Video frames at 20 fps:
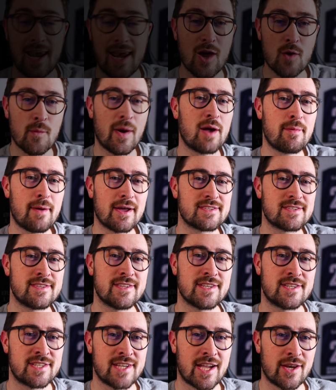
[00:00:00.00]
and welcome back to the
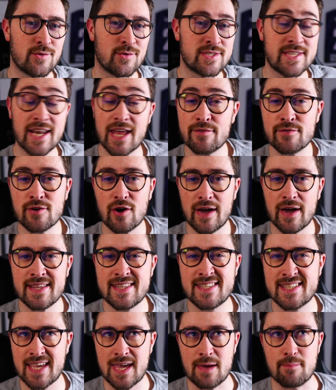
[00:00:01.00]
channel. Today I've got a
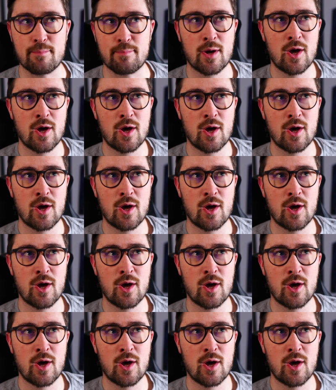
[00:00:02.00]
tip